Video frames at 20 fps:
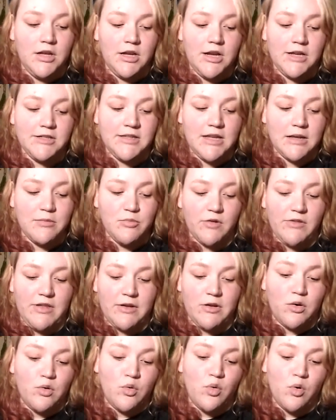It's like more like
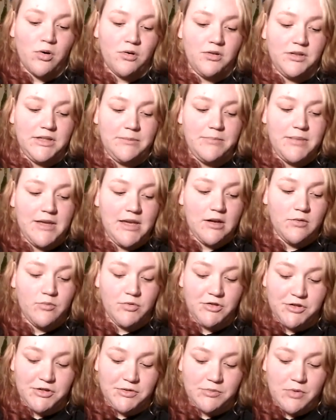a corally pink
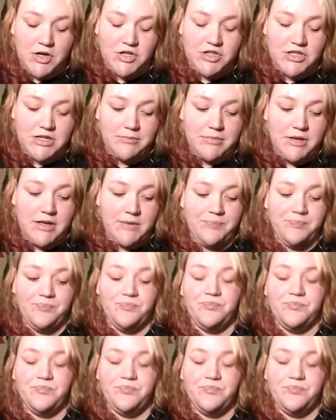when you swatch it, but